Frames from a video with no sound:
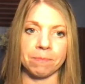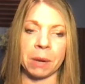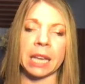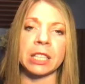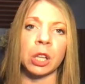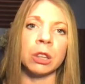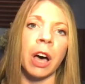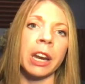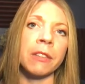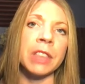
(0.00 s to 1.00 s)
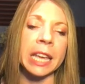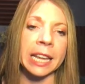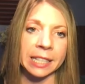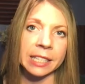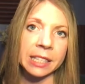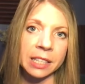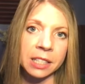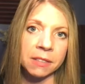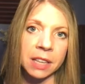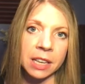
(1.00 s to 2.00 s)
because a lot of the instances
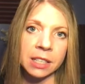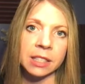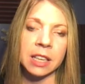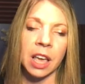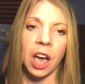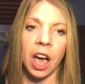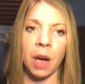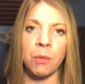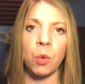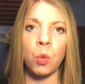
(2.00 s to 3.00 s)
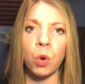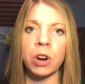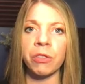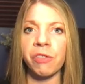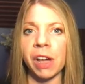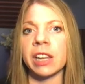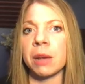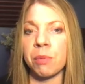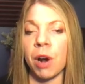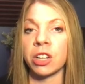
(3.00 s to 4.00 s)
of this weren't
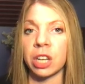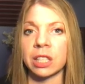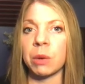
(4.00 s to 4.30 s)
finite projects. They were